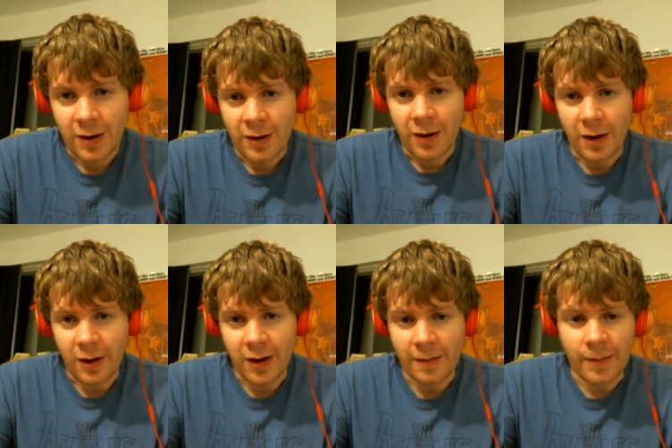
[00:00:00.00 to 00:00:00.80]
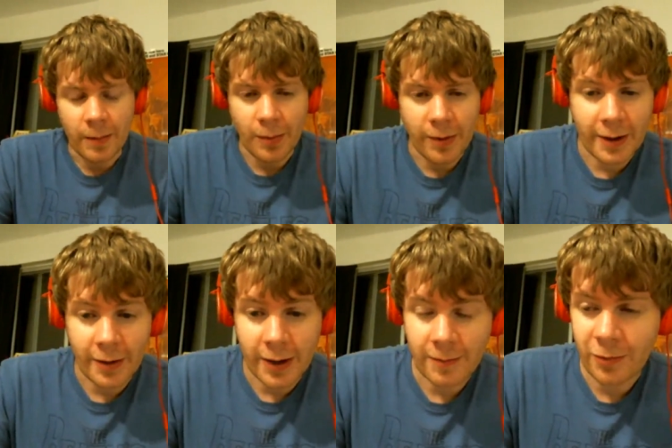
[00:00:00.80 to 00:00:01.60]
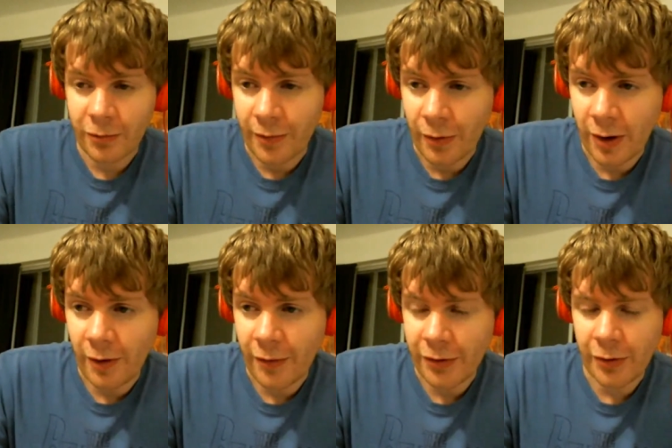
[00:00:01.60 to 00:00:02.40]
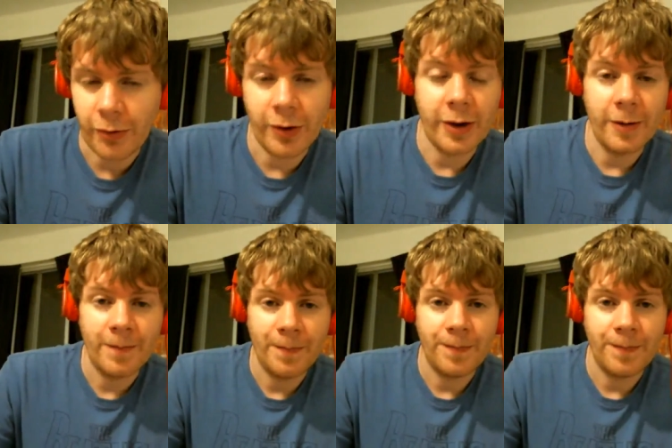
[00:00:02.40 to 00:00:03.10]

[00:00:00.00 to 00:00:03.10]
I remember playing like Street Fighter Alpha 2 there.